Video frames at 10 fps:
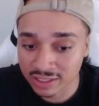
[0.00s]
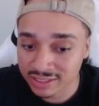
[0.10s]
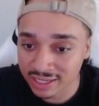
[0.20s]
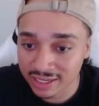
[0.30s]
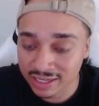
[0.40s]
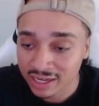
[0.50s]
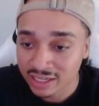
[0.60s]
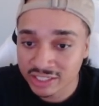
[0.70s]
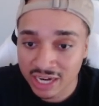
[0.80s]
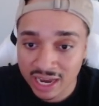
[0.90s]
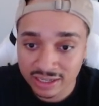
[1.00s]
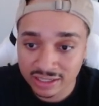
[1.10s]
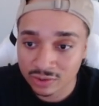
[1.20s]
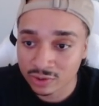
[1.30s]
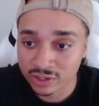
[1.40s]
Let's say
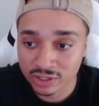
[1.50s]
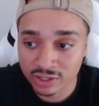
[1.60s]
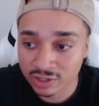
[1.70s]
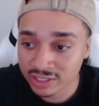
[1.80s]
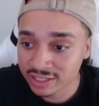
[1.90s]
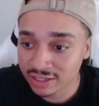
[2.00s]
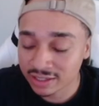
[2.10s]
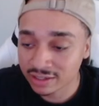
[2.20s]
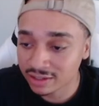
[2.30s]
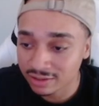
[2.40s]
China, or let's say